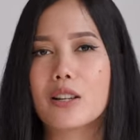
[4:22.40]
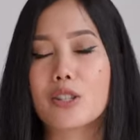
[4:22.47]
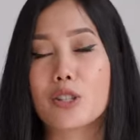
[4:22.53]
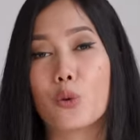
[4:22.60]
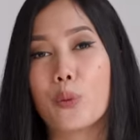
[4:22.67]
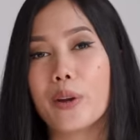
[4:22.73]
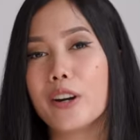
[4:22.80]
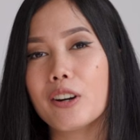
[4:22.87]
So
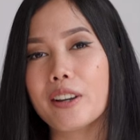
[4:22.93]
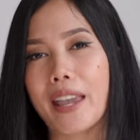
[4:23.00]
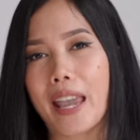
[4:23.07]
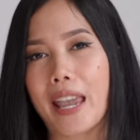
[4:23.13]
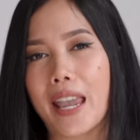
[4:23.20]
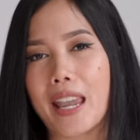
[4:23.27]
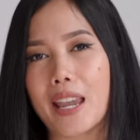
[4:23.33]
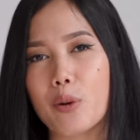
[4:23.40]
we're
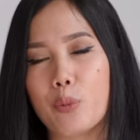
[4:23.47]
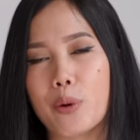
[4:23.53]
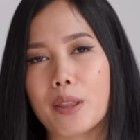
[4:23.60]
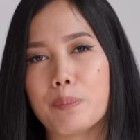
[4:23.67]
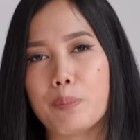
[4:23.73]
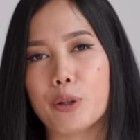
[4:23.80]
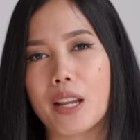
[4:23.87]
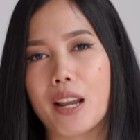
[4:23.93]
okay
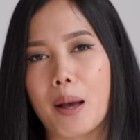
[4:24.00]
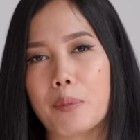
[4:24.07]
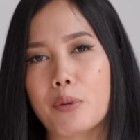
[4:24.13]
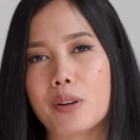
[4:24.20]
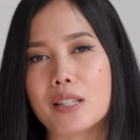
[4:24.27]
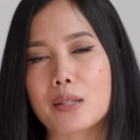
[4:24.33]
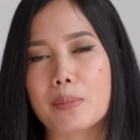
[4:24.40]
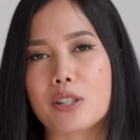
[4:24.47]
with putting up
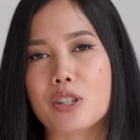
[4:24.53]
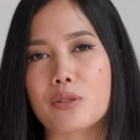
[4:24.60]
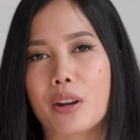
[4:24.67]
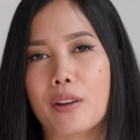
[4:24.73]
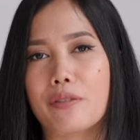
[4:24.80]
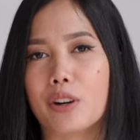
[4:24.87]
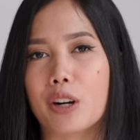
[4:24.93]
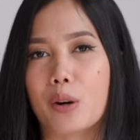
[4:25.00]
Christmas tree
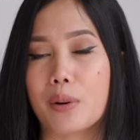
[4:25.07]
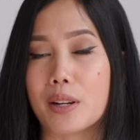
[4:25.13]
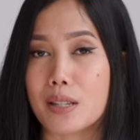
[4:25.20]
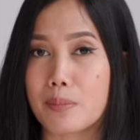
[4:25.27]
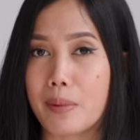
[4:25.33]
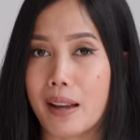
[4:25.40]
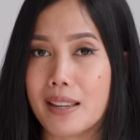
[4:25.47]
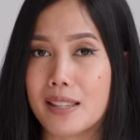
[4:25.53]
for
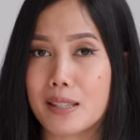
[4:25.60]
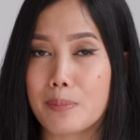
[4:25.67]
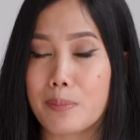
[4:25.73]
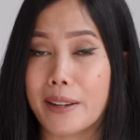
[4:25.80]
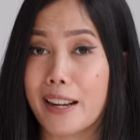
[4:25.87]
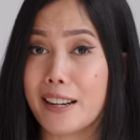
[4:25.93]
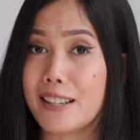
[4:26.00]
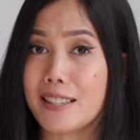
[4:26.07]
Christmas,
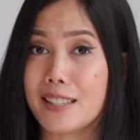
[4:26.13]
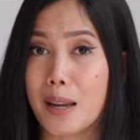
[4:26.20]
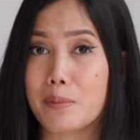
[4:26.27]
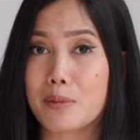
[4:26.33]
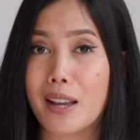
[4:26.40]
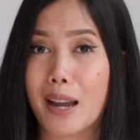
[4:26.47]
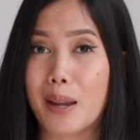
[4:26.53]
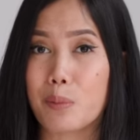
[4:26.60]
but at the same
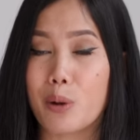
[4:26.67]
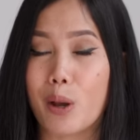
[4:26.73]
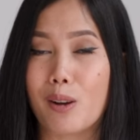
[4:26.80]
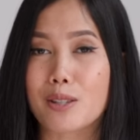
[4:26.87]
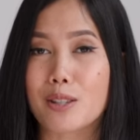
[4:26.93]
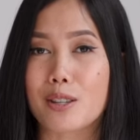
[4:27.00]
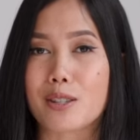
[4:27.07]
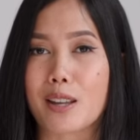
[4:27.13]
time we
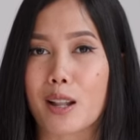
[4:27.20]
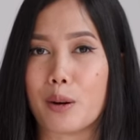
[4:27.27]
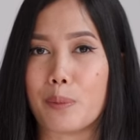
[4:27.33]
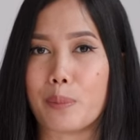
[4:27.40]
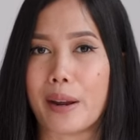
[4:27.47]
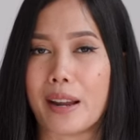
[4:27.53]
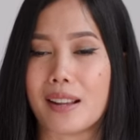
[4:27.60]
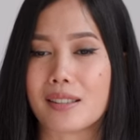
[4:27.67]
also
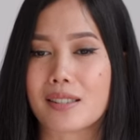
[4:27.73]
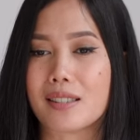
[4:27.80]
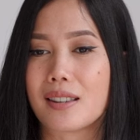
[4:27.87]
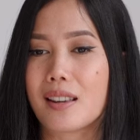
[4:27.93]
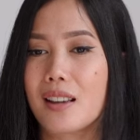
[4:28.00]
celebrate